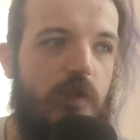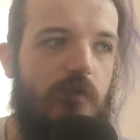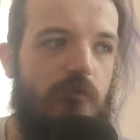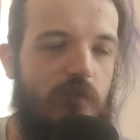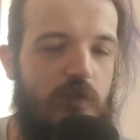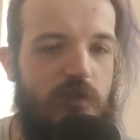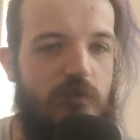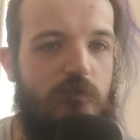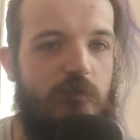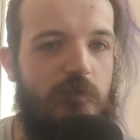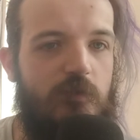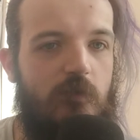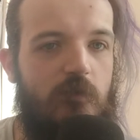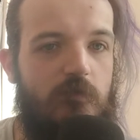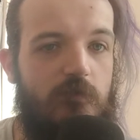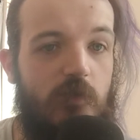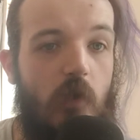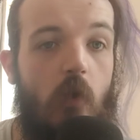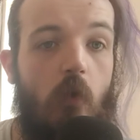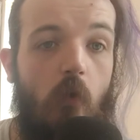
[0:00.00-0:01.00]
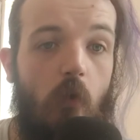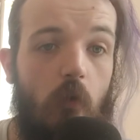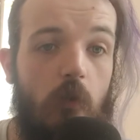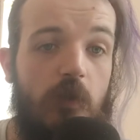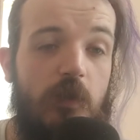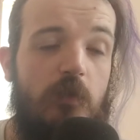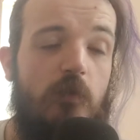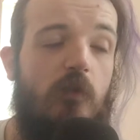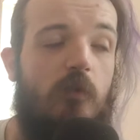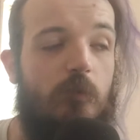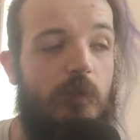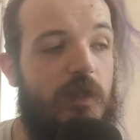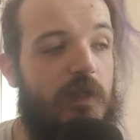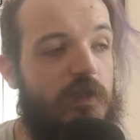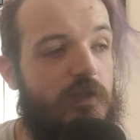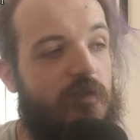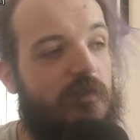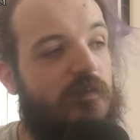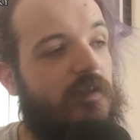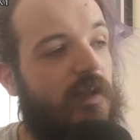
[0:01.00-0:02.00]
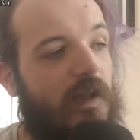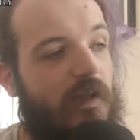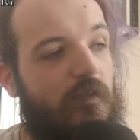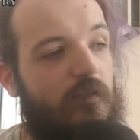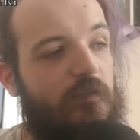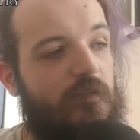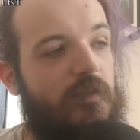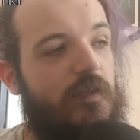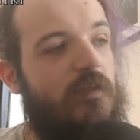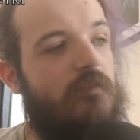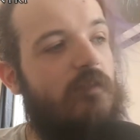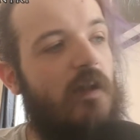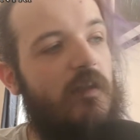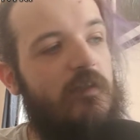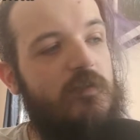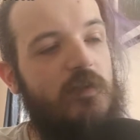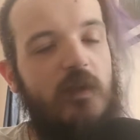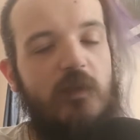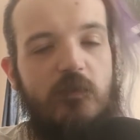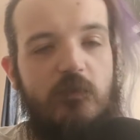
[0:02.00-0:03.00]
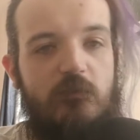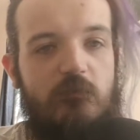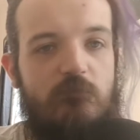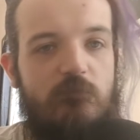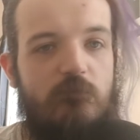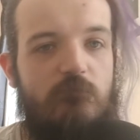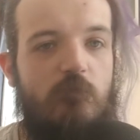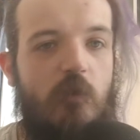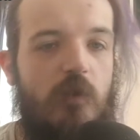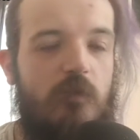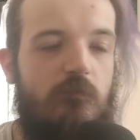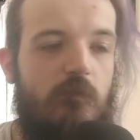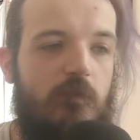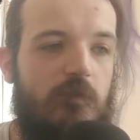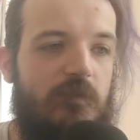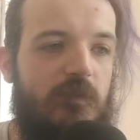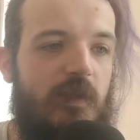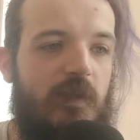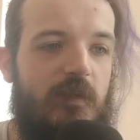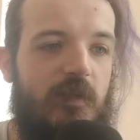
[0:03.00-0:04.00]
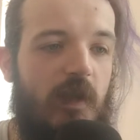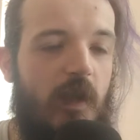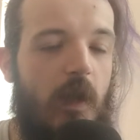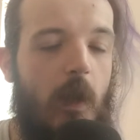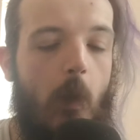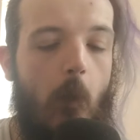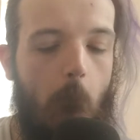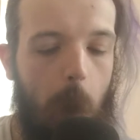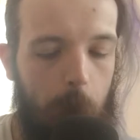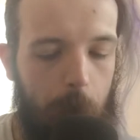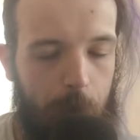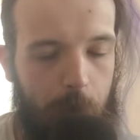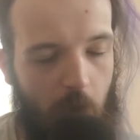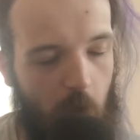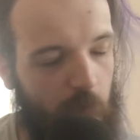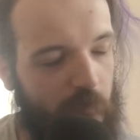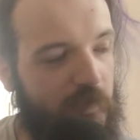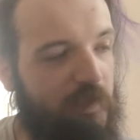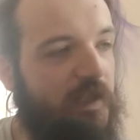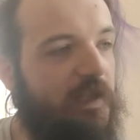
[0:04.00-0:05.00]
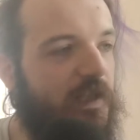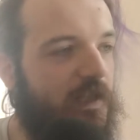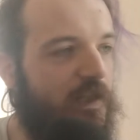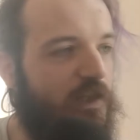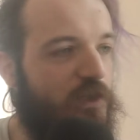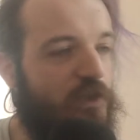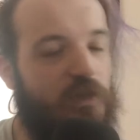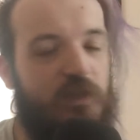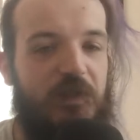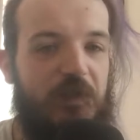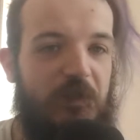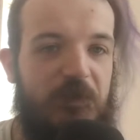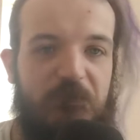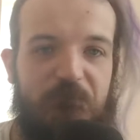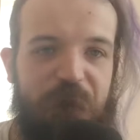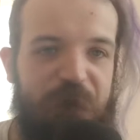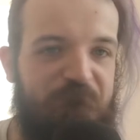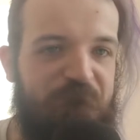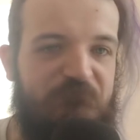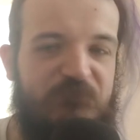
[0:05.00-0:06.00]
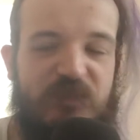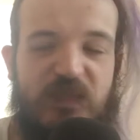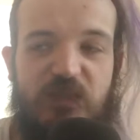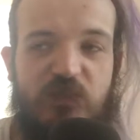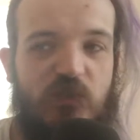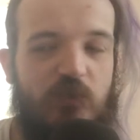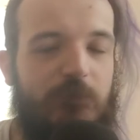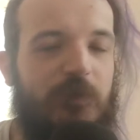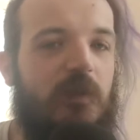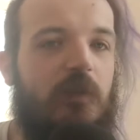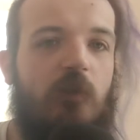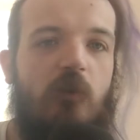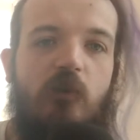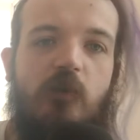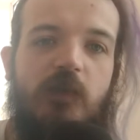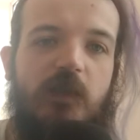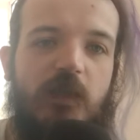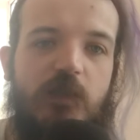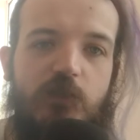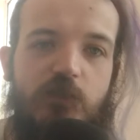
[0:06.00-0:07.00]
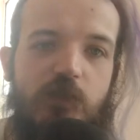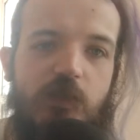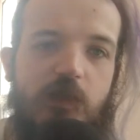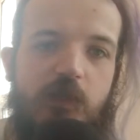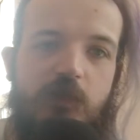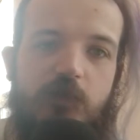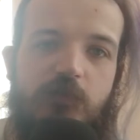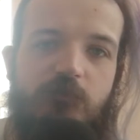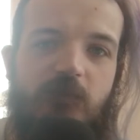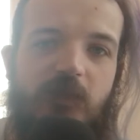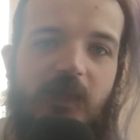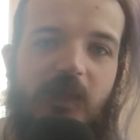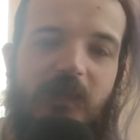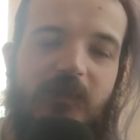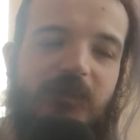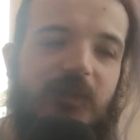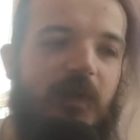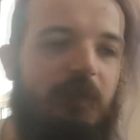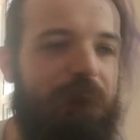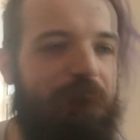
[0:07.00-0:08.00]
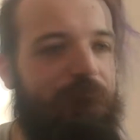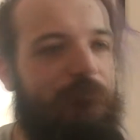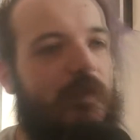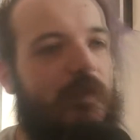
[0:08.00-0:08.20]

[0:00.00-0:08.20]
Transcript: original songs are all in Norwegian, and obviously Wrathchild and Rock and Roll's Dead both in English. It took me longer than it should have done to realise that.